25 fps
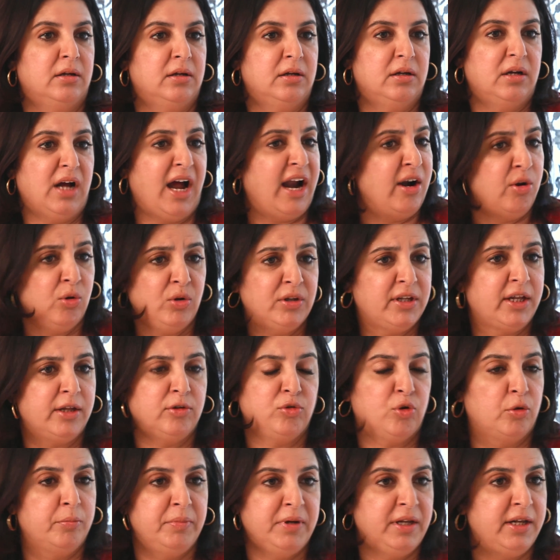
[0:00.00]
I don't think
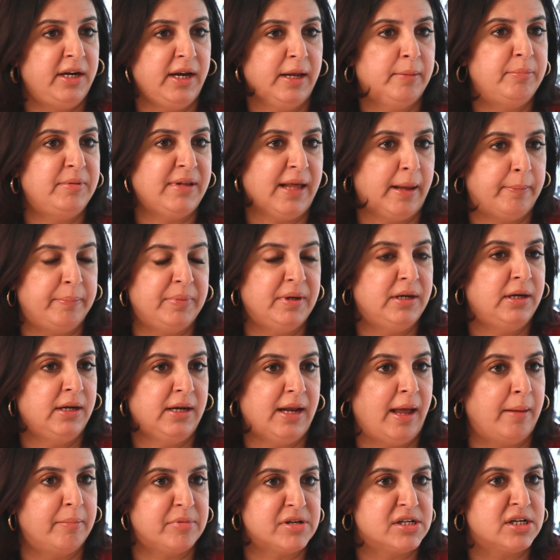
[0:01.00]
so many rapes happen in
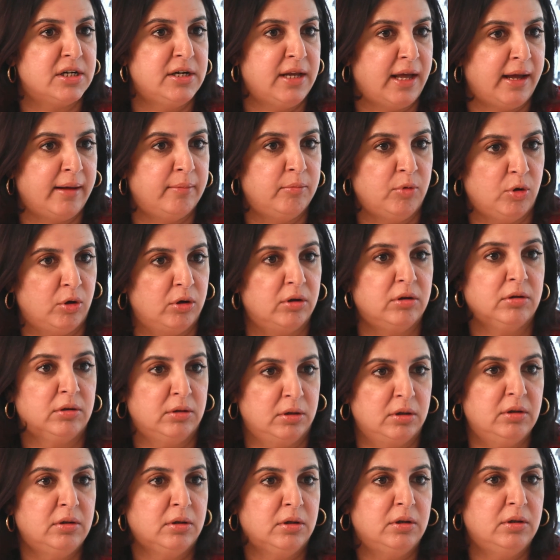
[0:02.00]
Amsterdam or
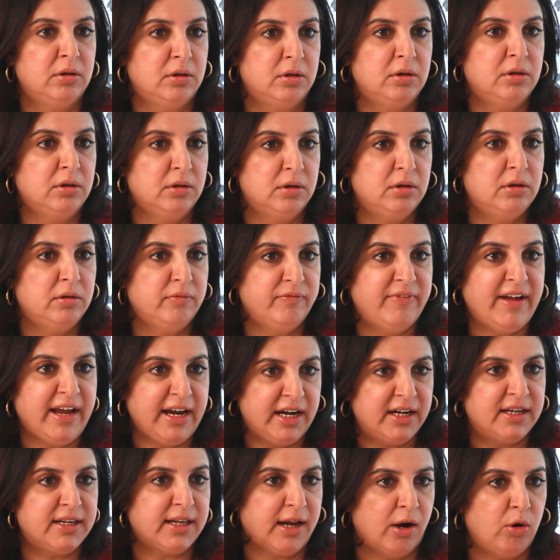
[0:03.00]
where
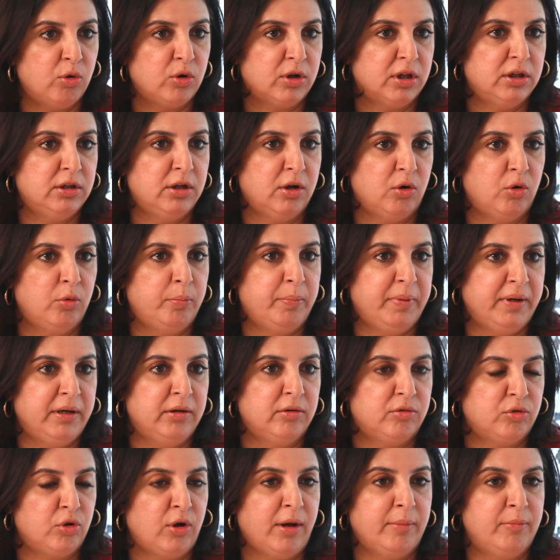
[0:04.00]
it's out in the open.
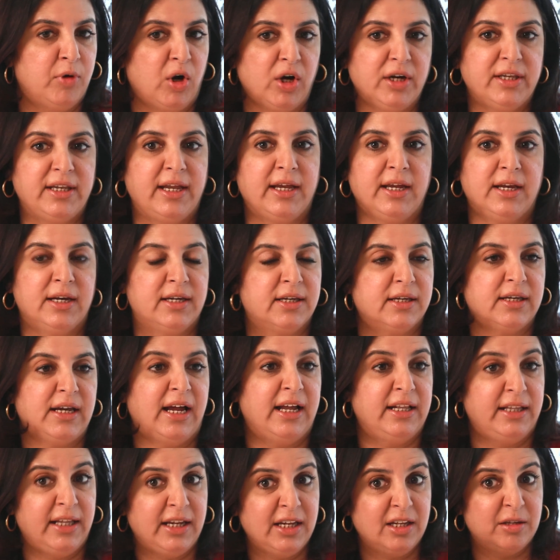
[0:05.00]
So I'm not saying it's.
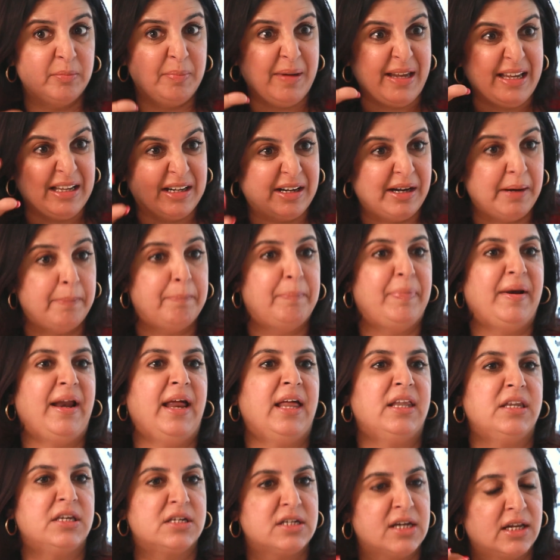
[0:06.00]
I think it's being
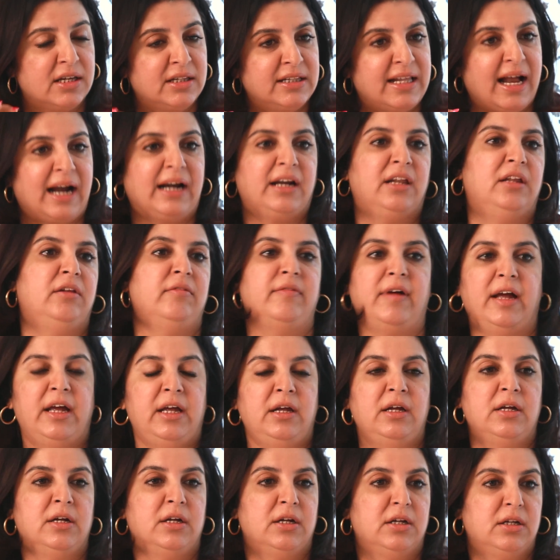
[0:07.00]
repressed, and that is why
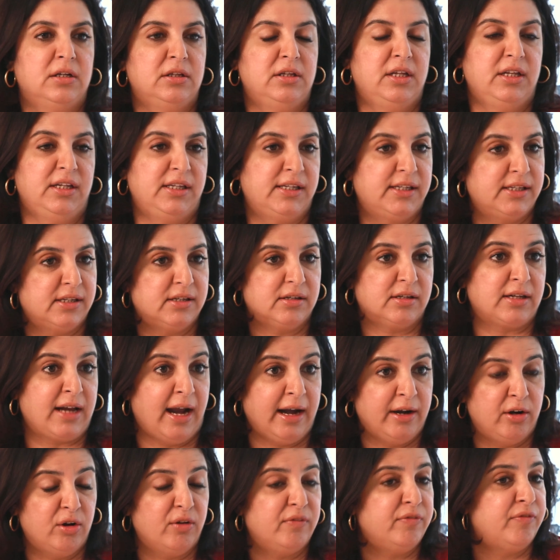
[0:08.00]
this
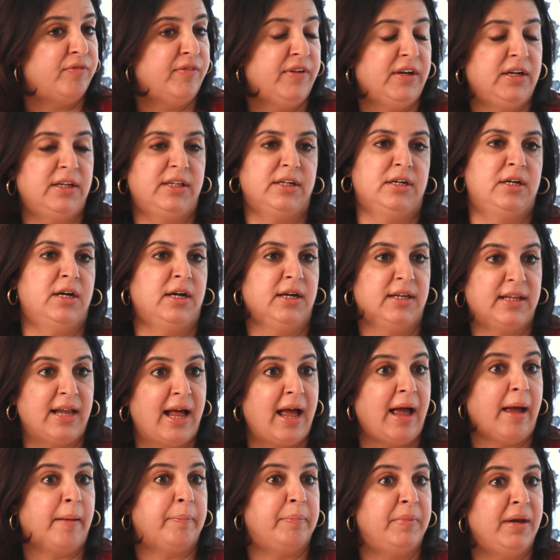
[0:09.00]
kind of incidents are
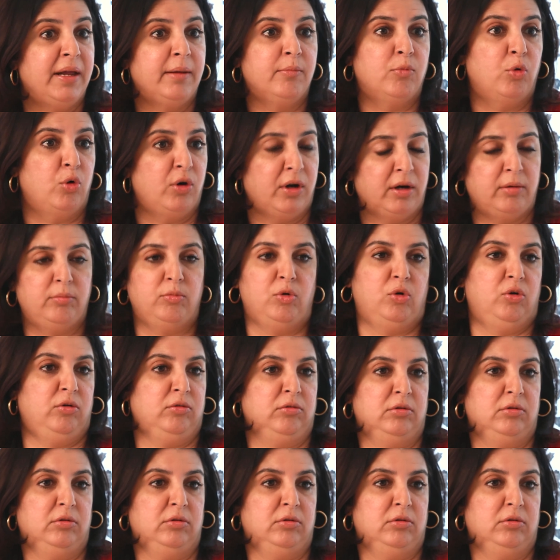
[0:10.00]
happening more and more.